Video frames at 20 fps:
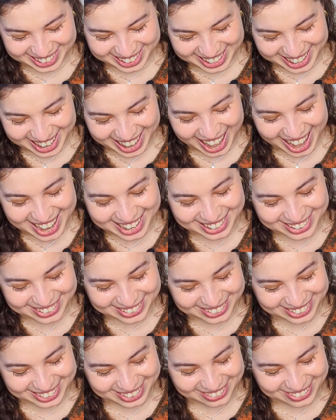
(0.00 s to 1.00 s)
I had it
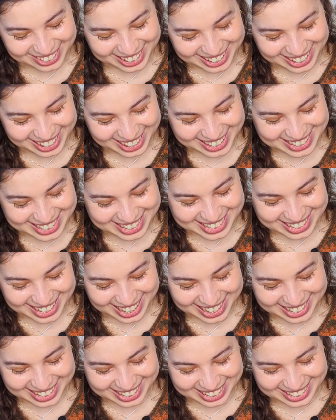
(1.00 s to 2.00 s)
all in one nice
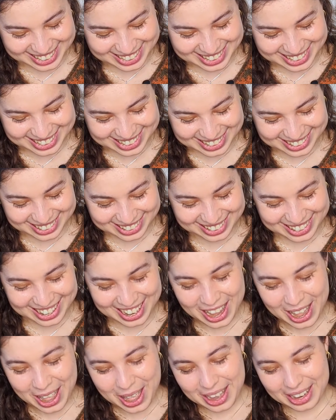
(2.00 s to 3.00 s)
chain, and it's just gone
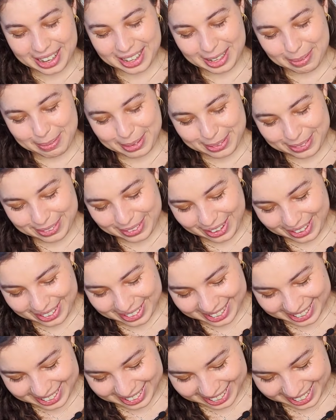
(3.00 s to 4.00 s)
a little bit
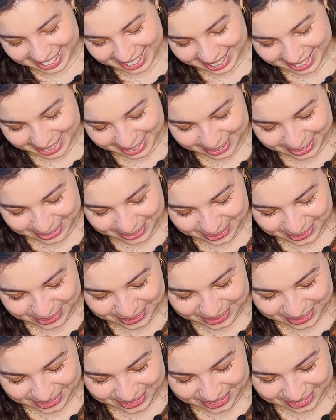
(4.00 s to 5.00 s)
wrong.
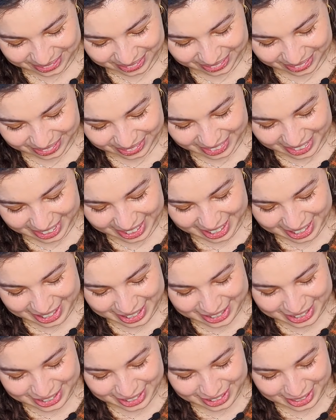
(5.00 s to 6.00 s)
I
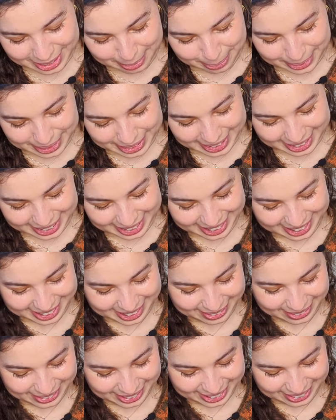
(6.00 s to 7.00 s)
can show you the
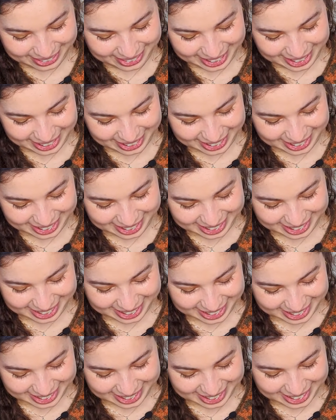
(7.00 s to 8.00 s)
beginning of it without it
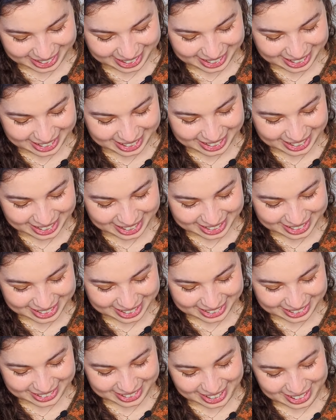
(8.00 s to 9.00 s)
getting
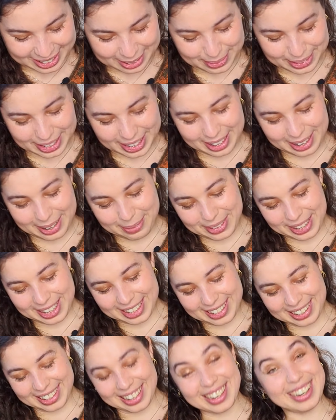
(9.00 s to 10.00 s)
too tangled. But yeah, I
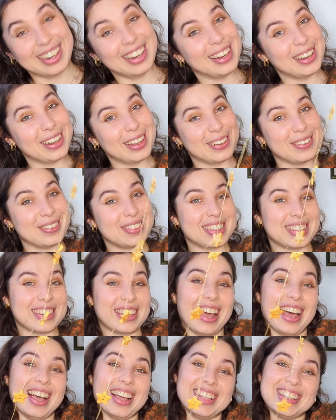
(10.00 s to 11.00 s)
made a load of
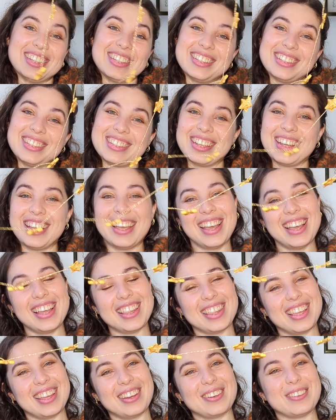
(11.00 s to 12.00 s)
stars
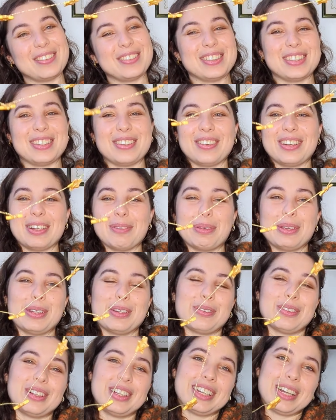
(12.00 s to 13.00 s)
that are also really
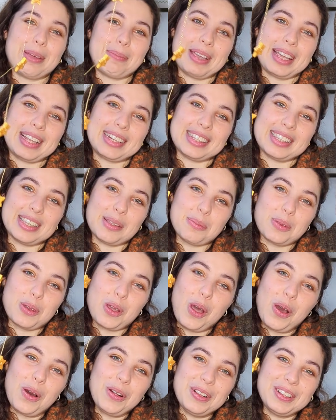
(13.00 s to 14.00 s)
beautiful, and I painted them
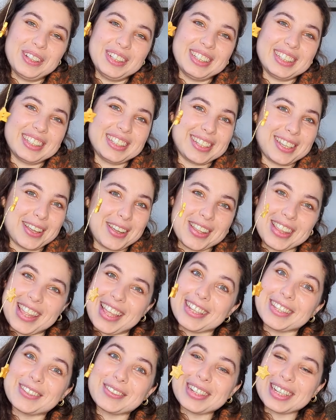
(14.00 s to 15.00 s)
gold, so
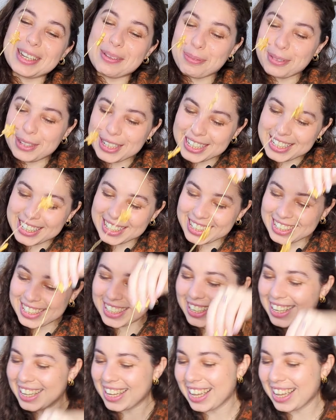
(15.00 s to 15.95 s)
that's really pretty.